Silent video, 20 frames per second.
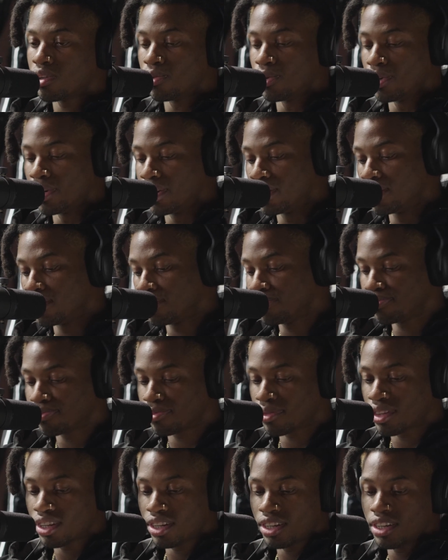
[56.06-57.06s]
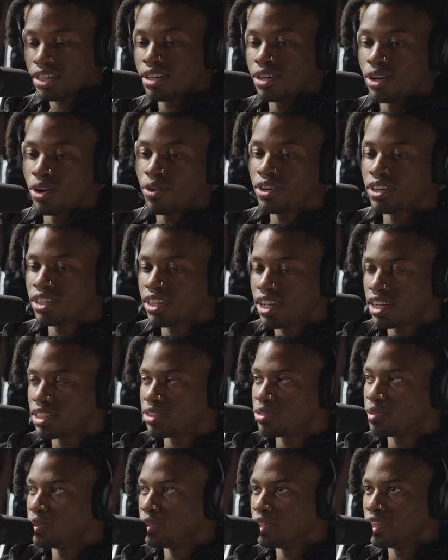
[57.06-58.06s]
Well, over the
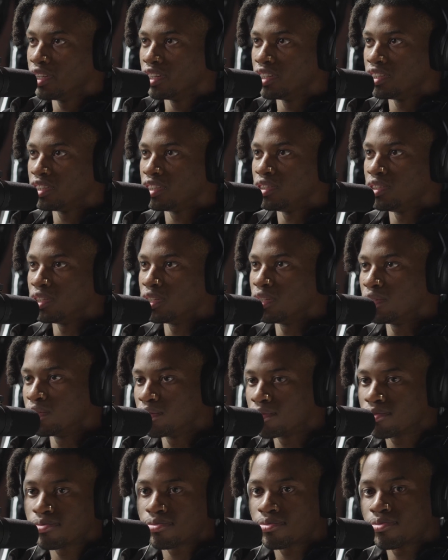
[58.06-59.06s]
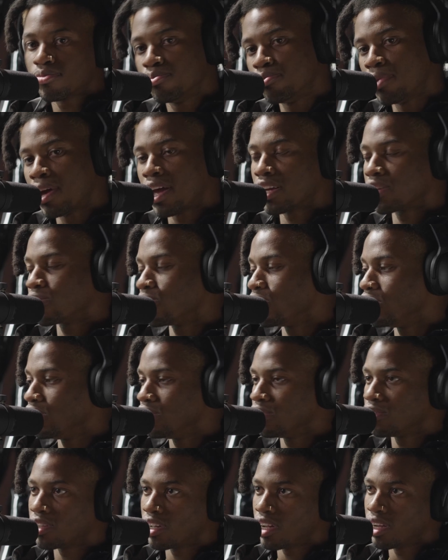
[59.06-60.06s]
last few years, back
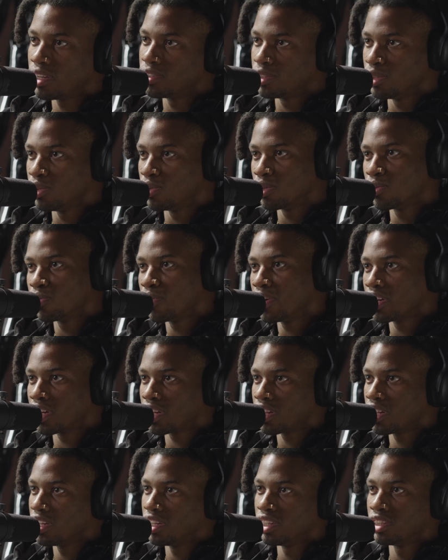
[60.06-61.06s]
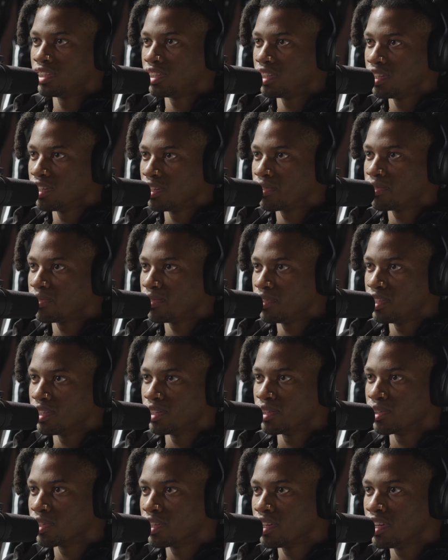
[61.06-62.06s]
when I was doing the Rvidxr Klvn stuff,
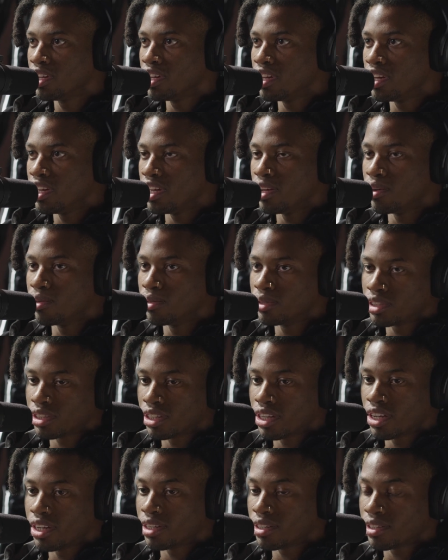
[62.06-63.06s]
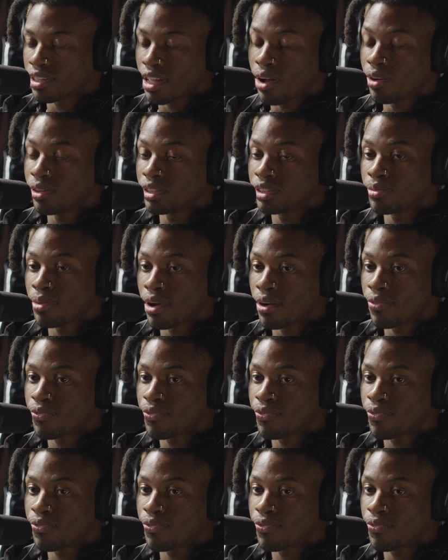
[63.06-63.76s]
it was like, that was my